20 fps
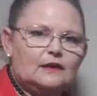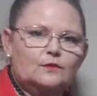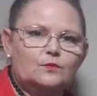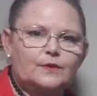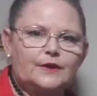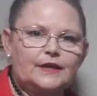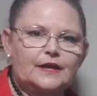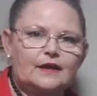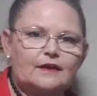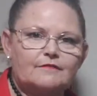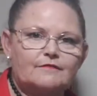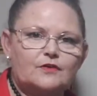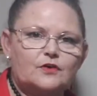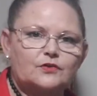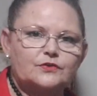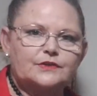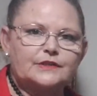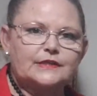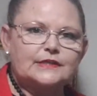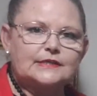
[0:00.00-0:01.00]
we have
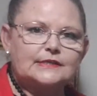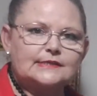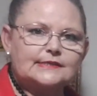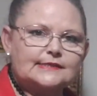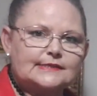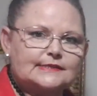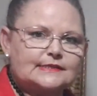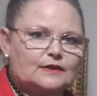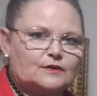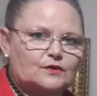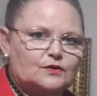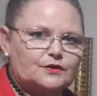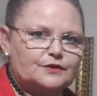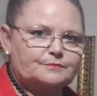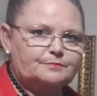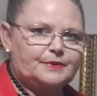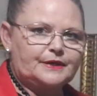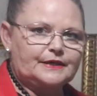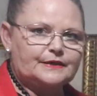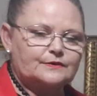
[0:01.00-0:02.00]
on these
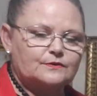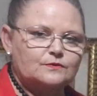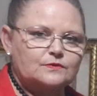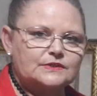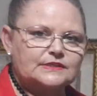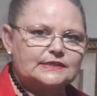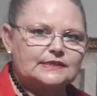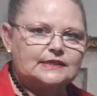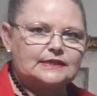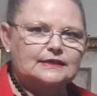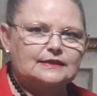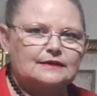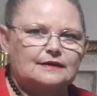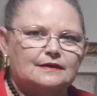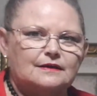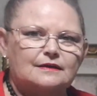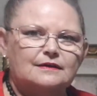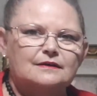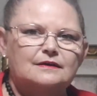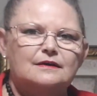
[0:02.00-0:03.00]
side panels
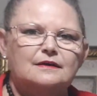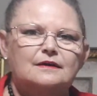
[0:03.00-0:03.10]
here.